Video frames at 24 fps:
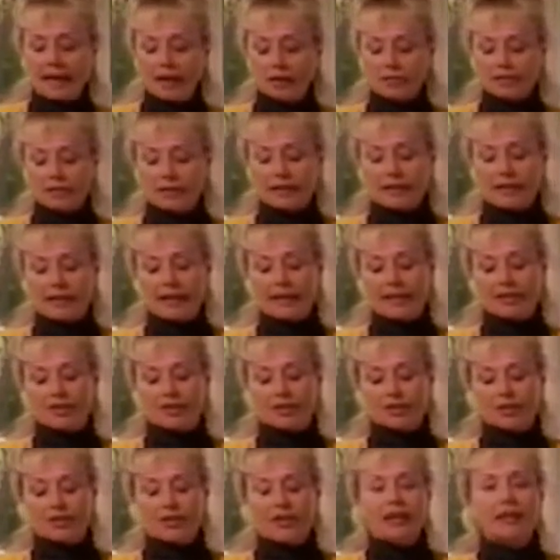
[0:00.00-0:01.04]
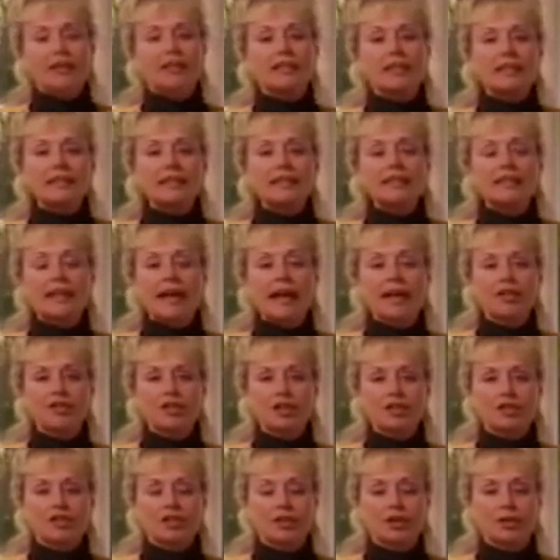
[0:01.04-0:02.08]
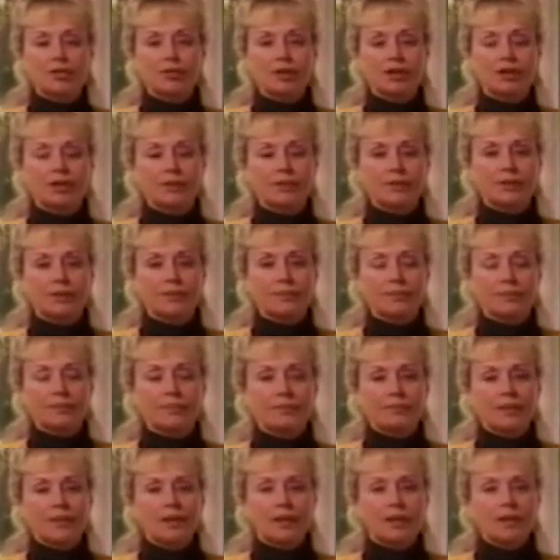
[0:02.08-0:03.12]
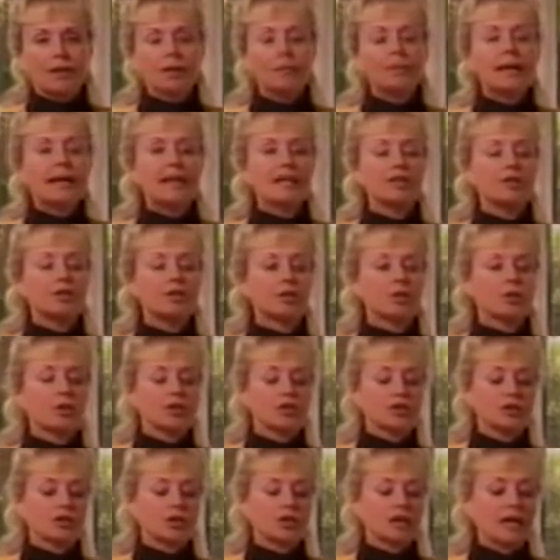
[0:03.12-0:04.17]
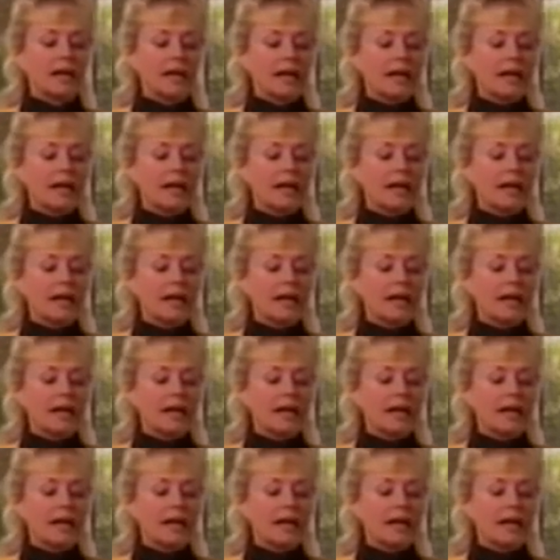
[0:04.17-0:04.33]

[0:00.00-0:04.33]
out the cancer? Doesn't that just get rid of it? Let me ask you a question.